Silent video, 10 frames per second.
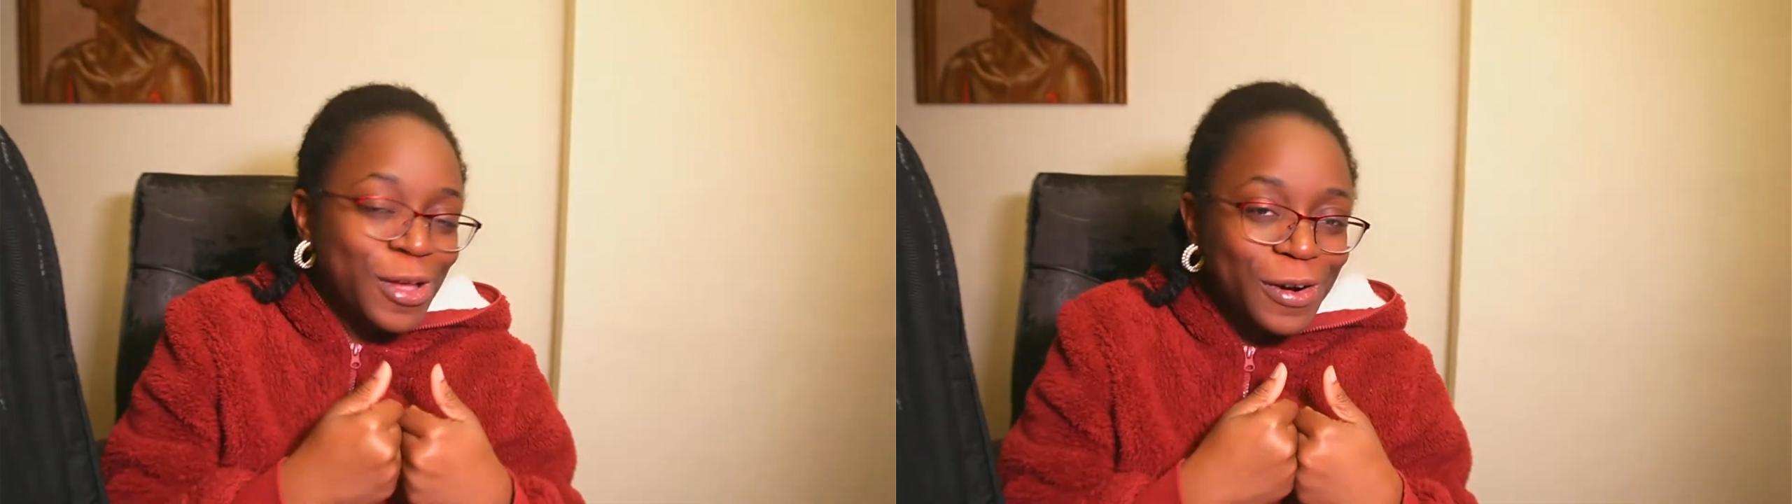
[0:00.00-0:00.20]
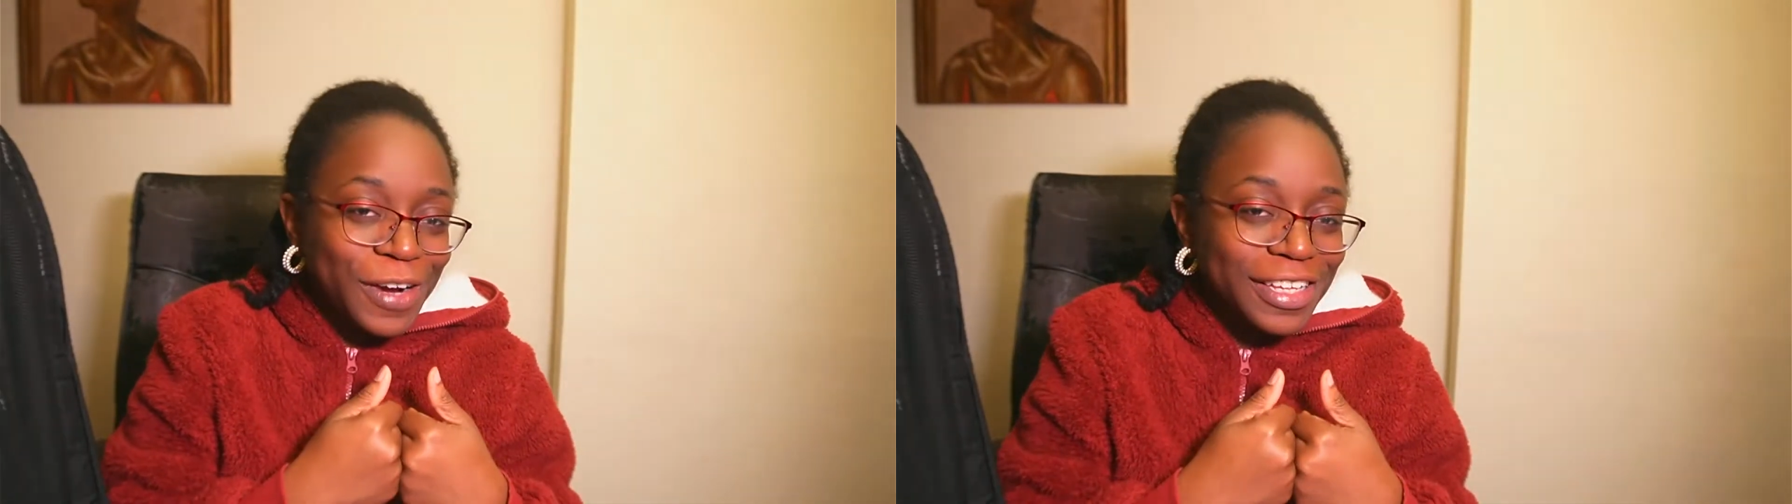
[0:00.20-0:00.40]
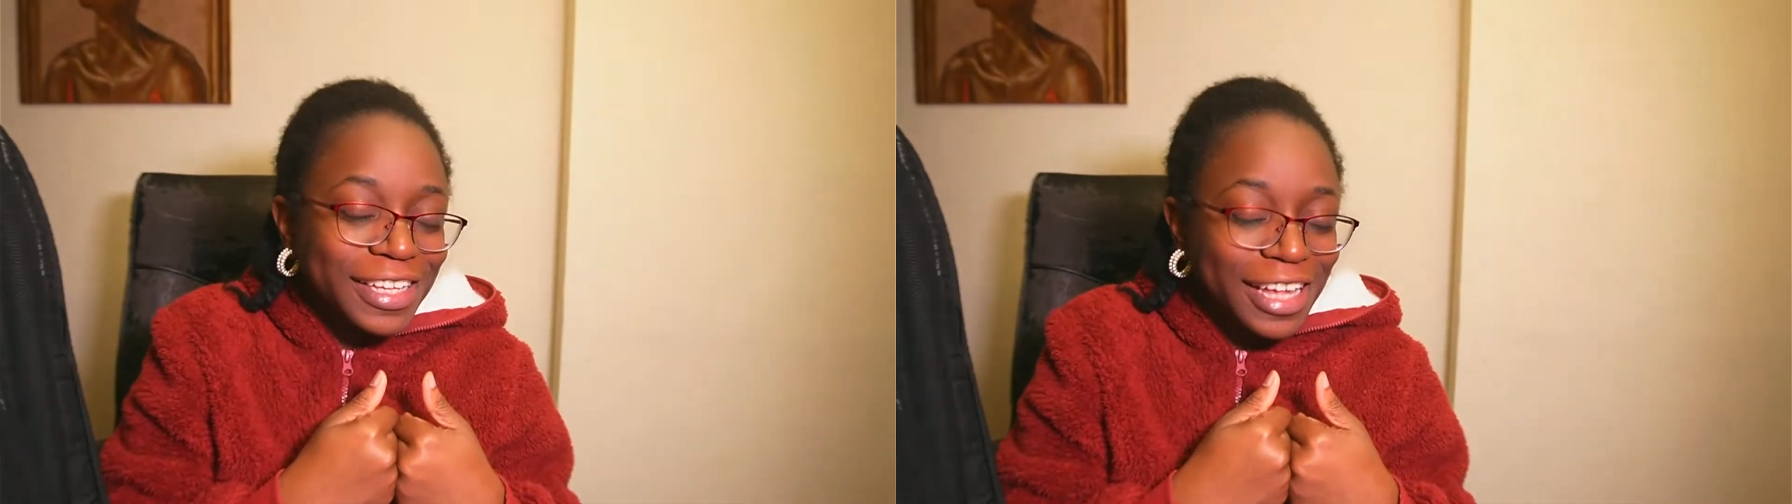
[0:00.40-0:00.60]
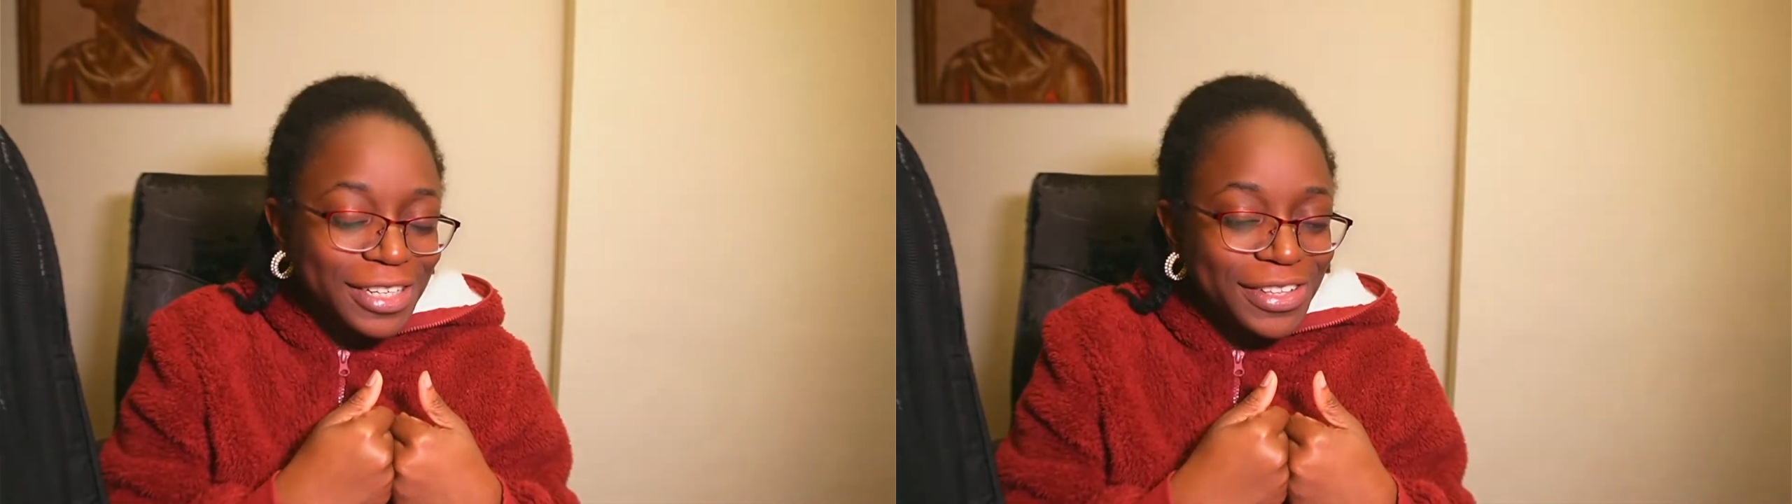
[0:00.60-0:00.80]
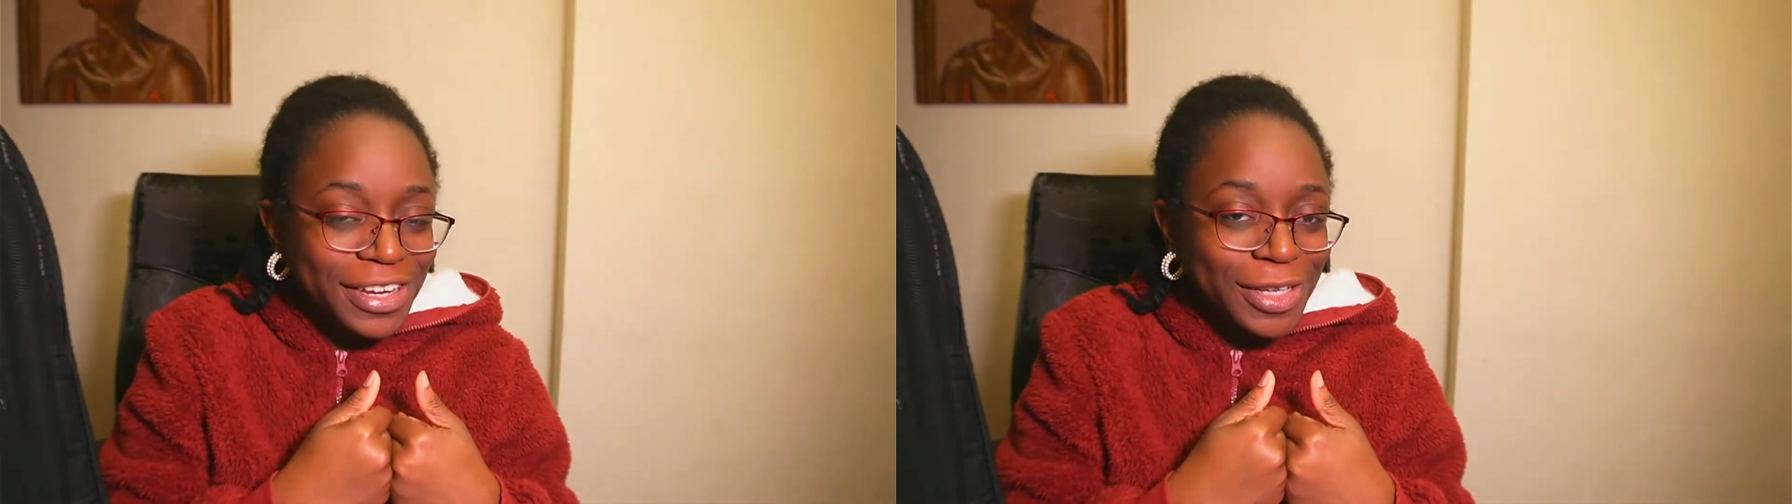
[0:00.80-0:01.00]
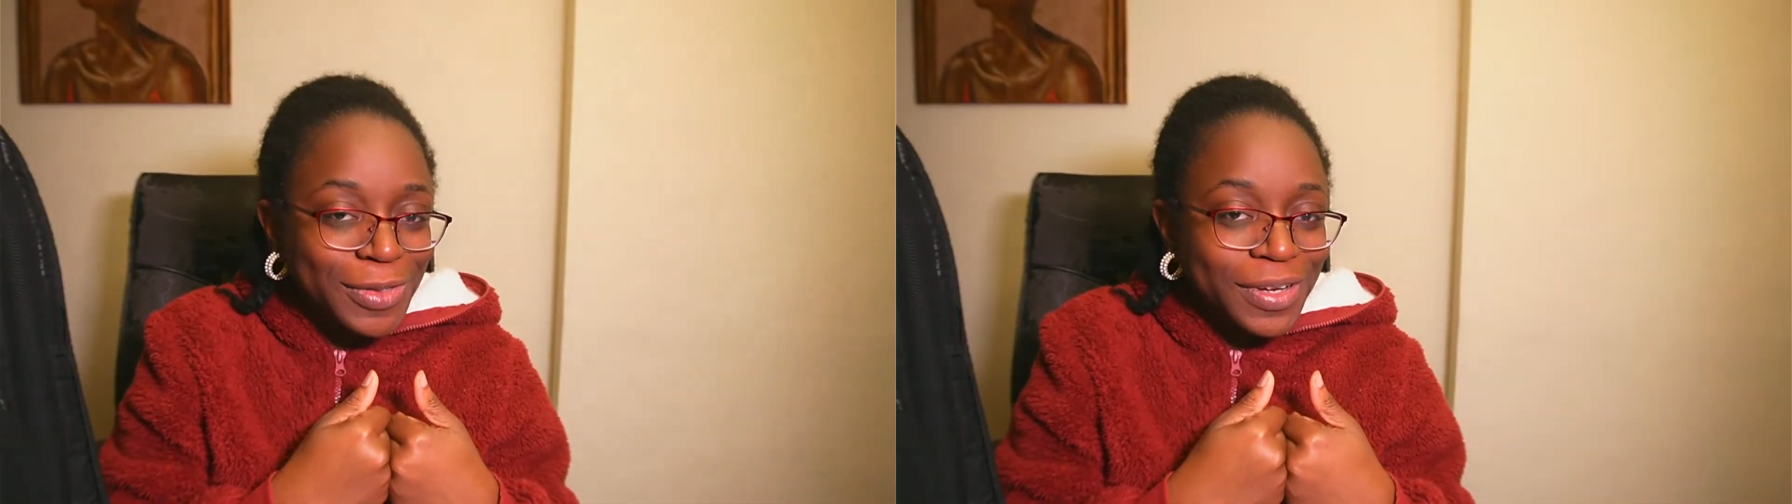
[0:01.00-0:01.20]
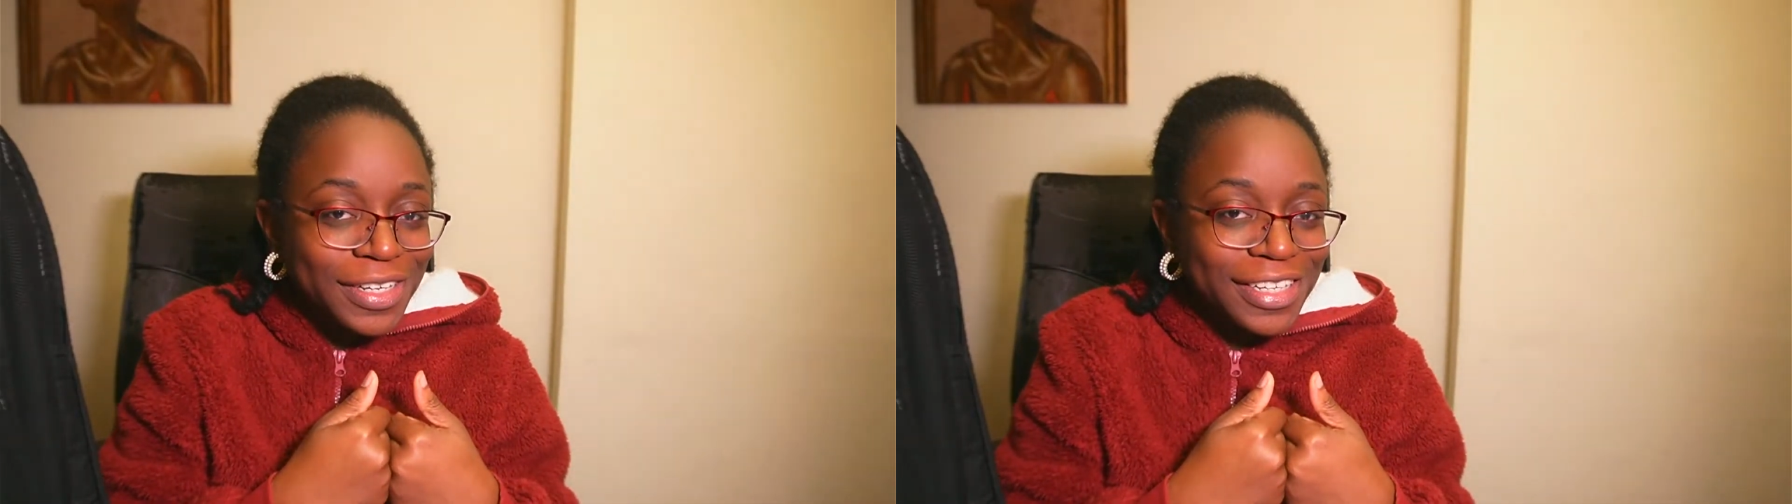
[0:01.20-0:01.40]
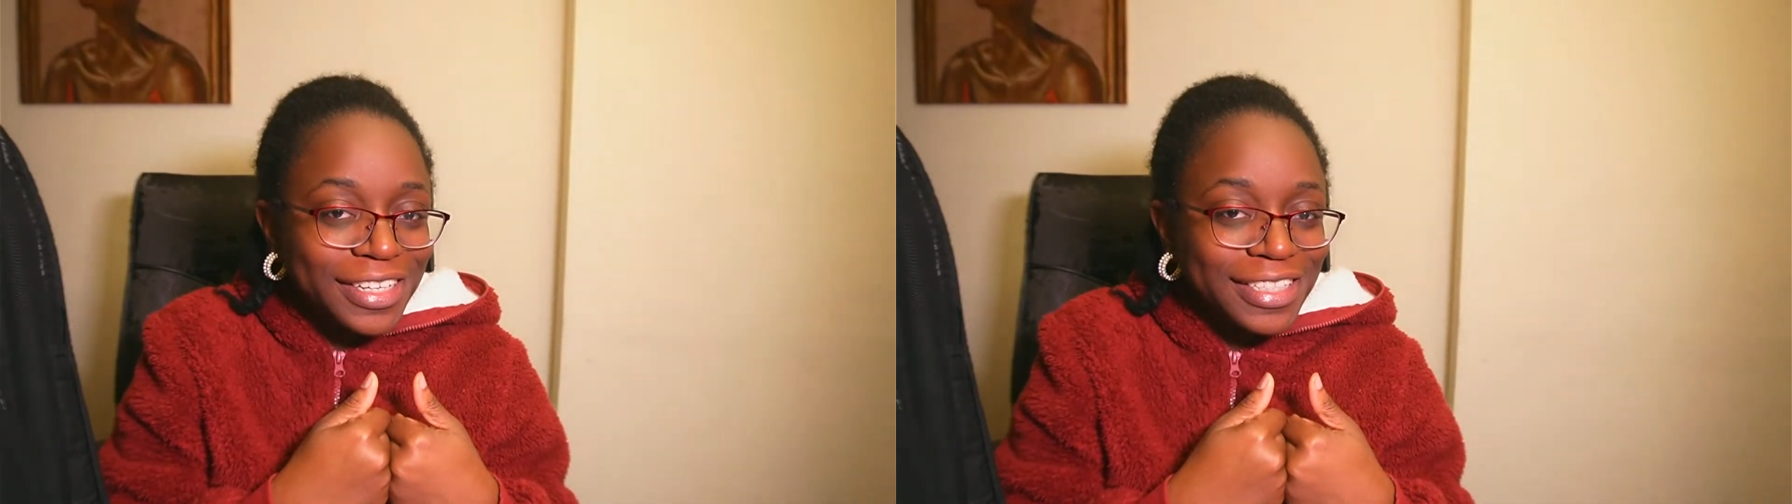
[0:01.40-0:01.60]
All right, catch you in the next one.
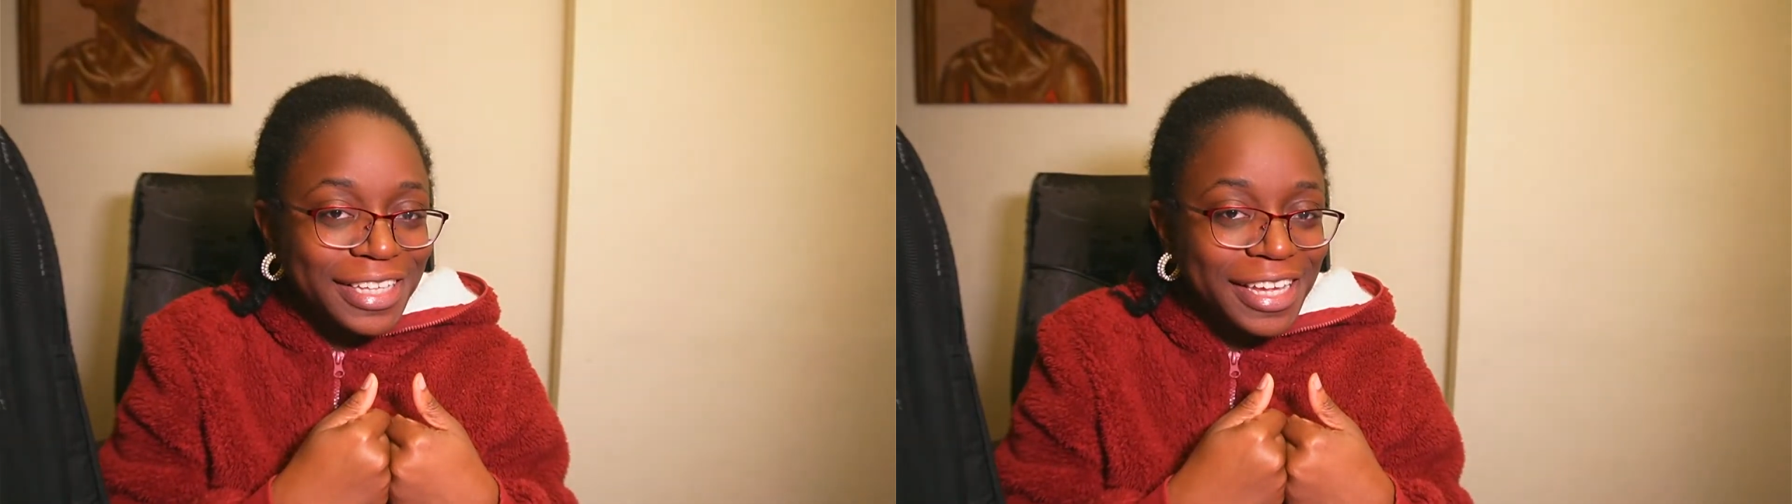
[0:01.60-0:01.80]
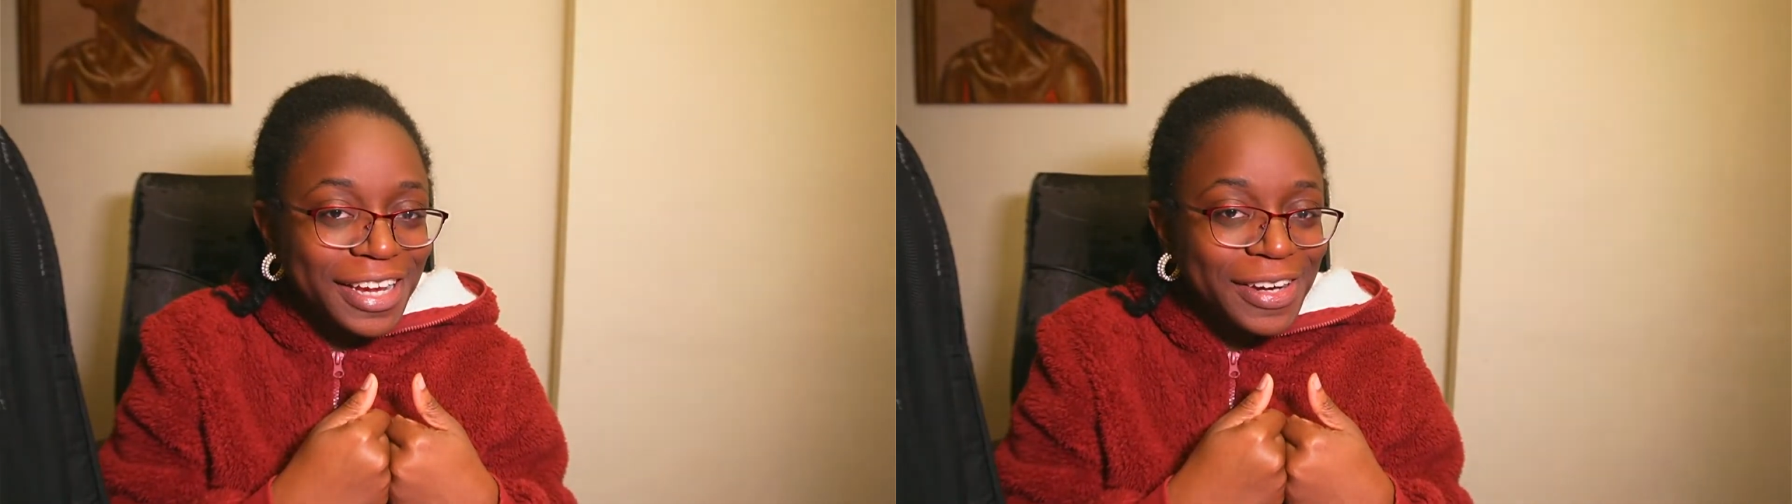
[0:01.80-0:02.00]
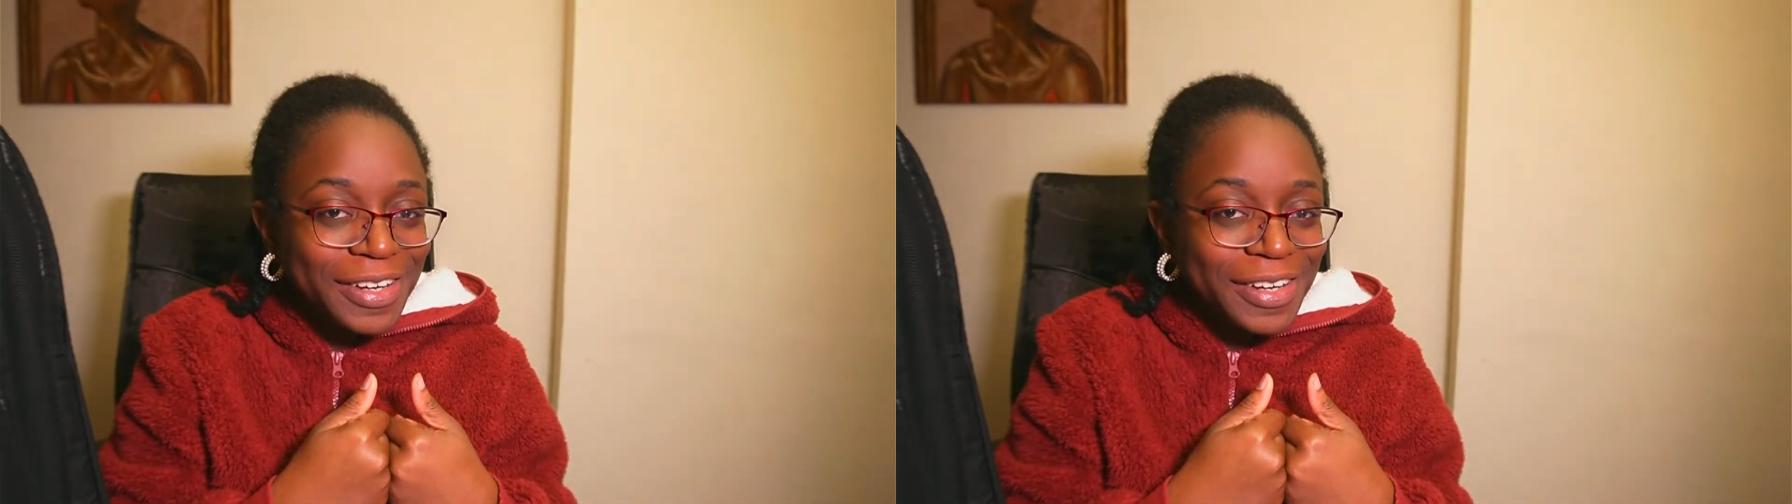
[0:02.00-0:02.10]
Take care.